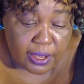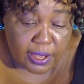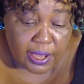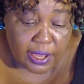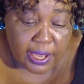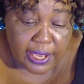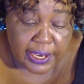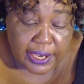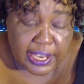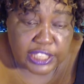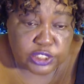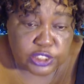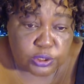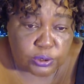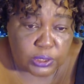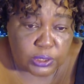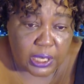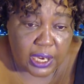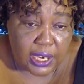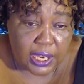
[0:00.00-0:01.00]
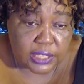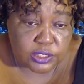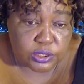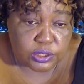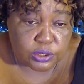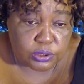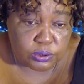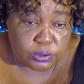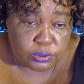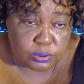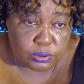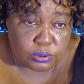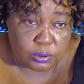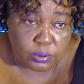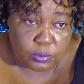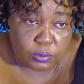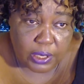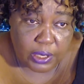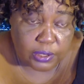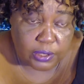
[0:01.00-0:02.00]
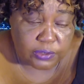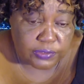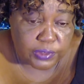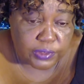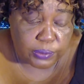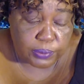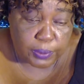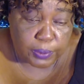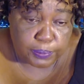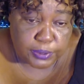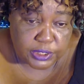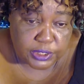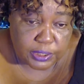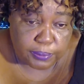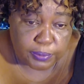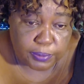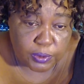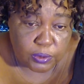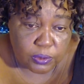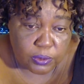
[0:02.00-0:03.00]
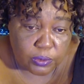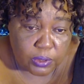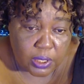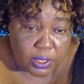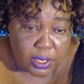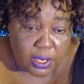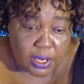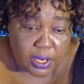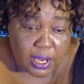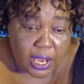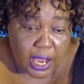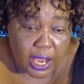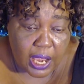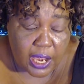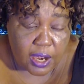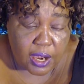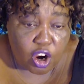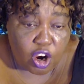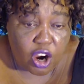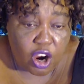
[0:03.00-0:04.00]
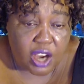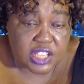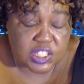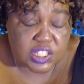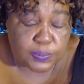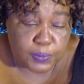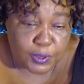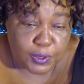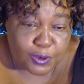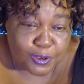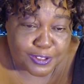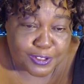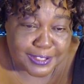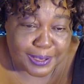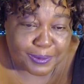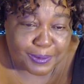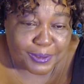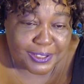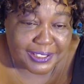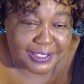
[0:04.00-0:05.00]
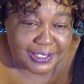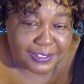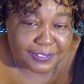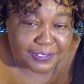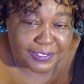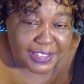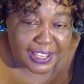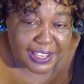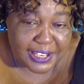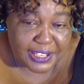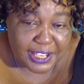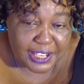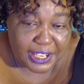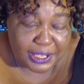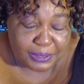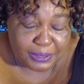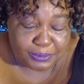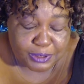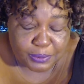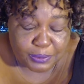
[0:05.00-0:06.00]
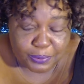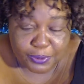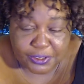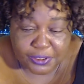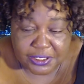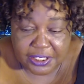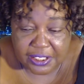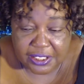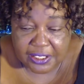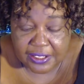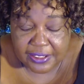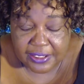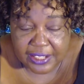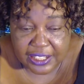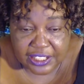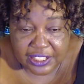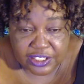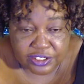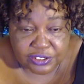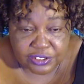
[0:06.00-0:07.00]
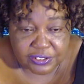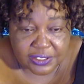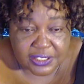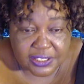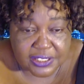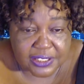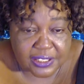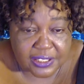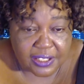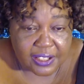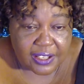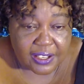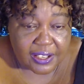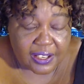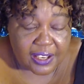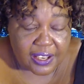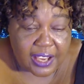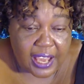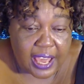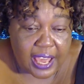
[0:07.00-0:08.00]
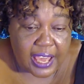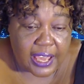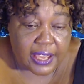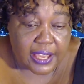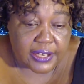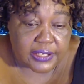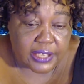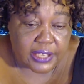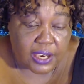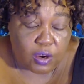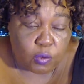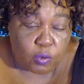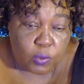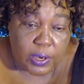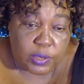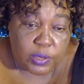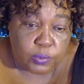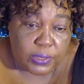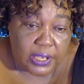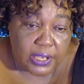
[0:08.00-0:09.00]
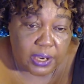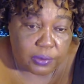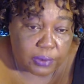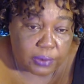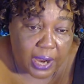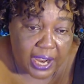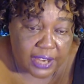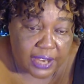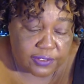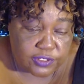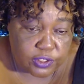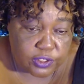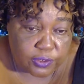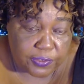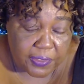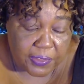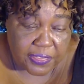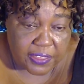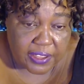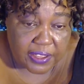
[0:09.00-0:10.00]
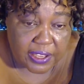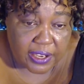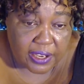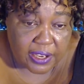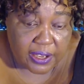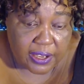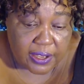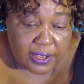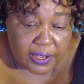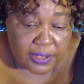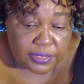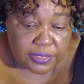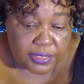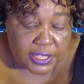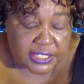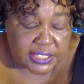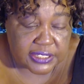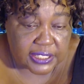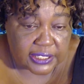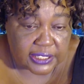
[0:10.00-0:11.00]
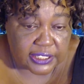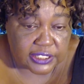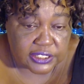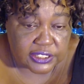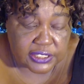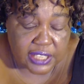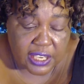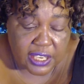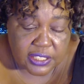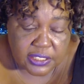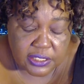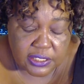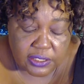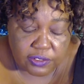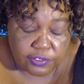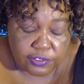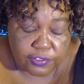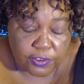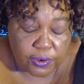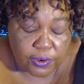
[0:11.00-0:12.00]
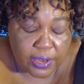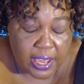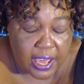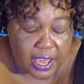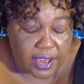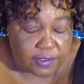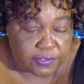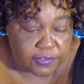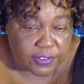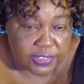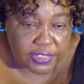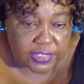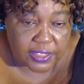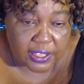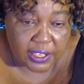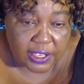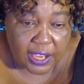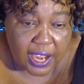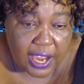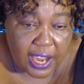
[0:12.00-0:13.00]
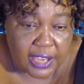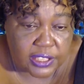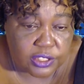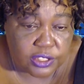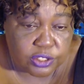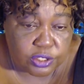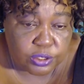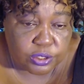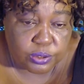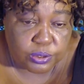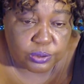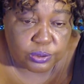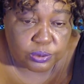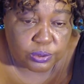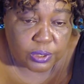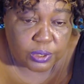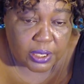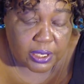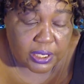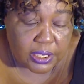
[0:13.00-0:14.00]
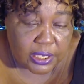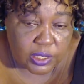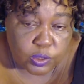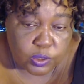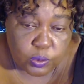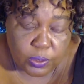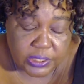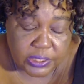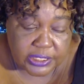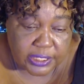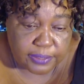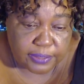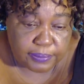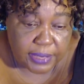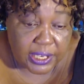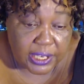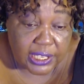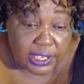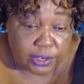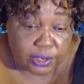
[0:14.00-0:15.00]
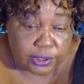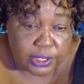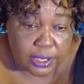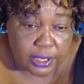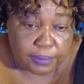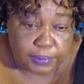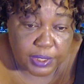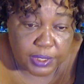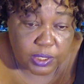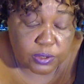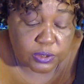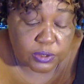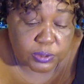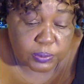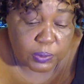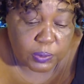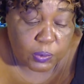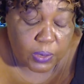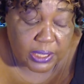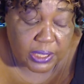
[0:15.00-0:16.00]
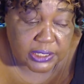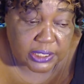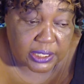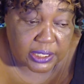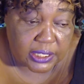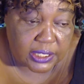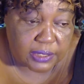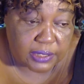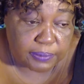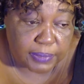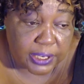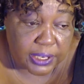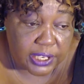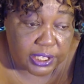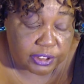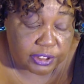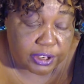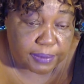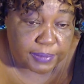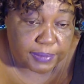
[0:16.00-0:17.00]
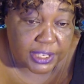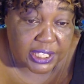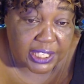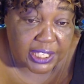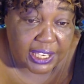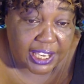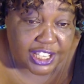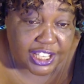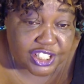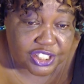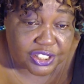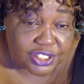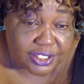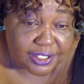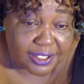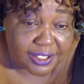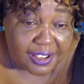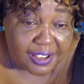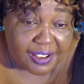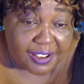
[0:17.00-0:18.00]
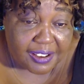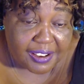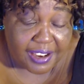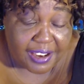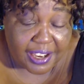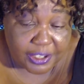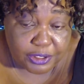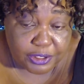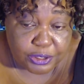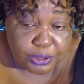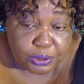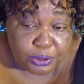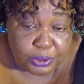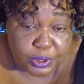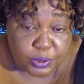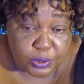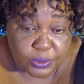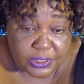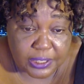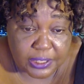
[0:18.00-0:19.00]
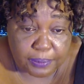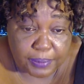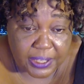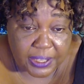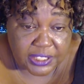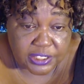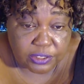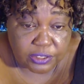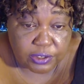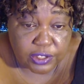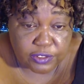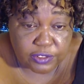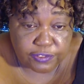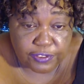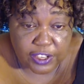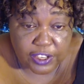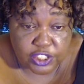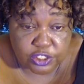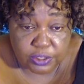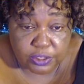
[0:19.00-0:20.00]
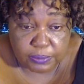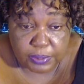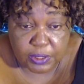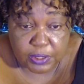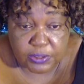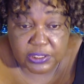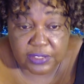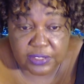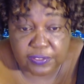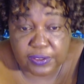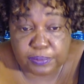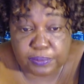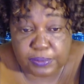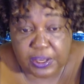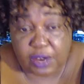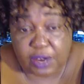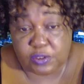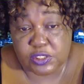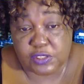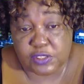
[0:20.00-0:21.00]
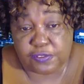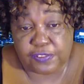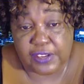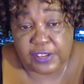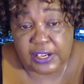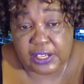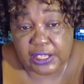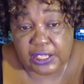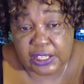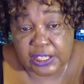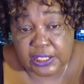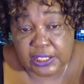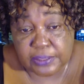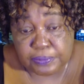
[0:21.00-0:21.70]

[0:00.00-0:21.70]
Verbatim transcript: and I took her to one of the reputable uh, hospitals, I won't give their name to protect their interest. And uh, when we arrived over there, they started testing for everything. I knew it wasn't malaria because we were taking malaria medication. I knew it was a bacterial infection because even me, I was feeling it.